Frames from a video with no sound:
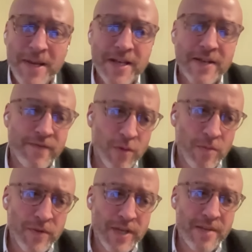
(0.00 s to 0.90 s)
I mean,
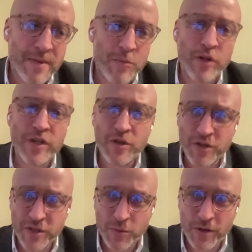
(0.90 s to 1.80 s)
what you
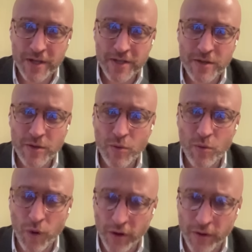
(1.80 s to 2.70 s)
use the word
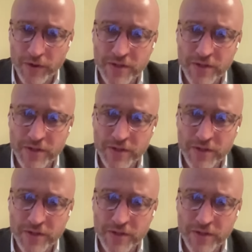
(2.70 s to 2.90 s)
woke.